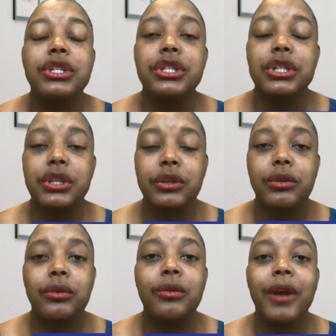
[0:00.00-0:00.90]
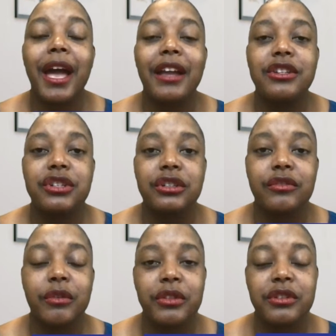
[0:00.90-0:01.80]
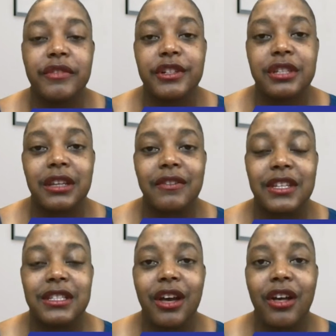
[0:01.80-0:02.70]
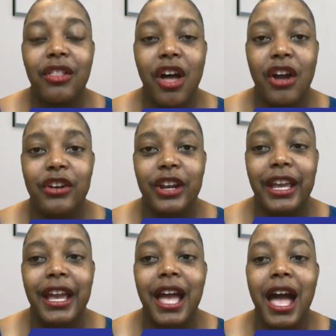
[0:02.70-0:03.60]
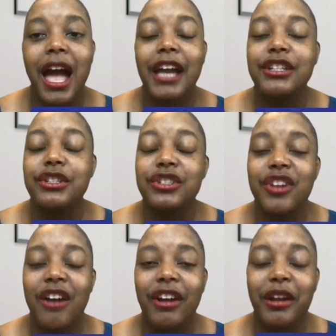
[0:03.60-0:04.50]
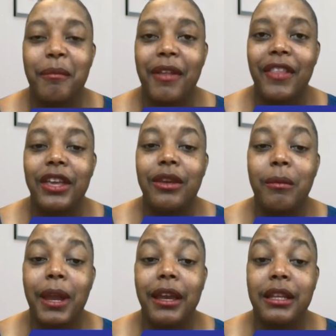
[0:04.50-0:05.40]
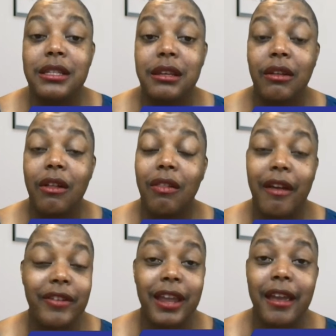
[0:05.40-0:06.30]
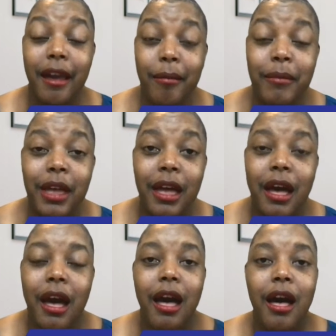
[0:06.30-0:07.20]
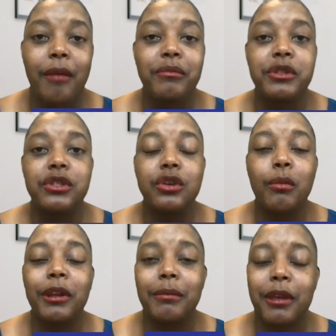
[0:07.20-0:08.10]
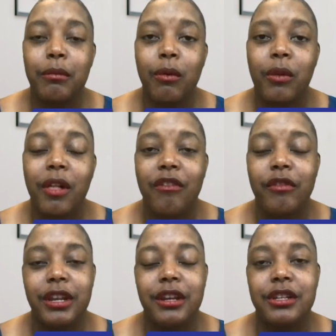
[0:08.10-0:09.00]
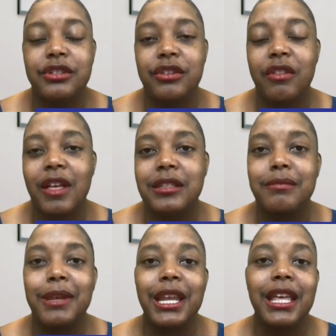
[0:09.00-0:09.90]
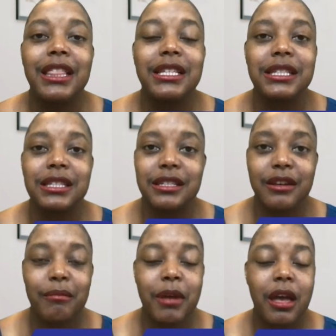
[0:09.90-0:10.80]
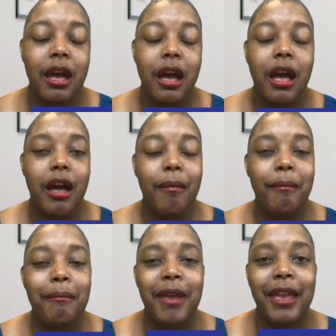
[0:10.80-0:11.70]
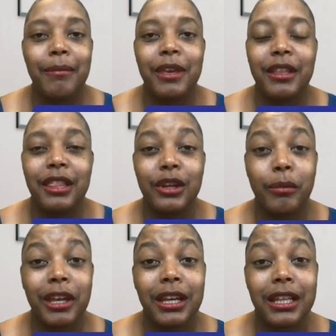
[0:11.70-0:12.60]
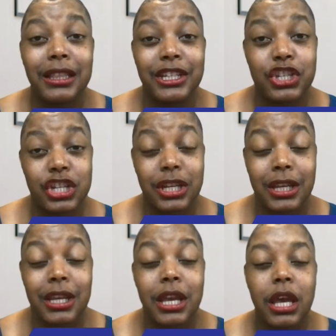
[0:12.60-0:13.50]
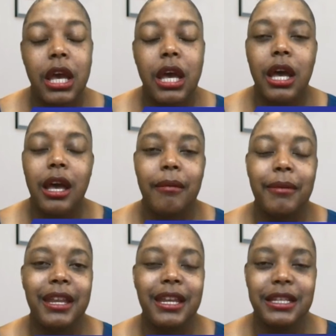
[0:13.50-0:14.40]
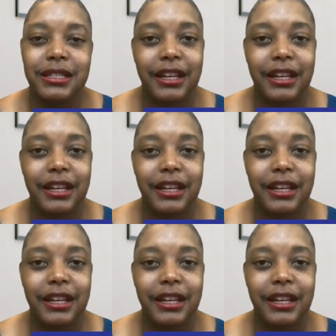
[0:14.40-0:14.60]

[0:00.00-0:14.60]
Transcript: to enter for the diversity visa lottery. I do not recommend that you wait until 11 a.m. So many people will have waited until the last minute. The system may be a little bit glitchy. It is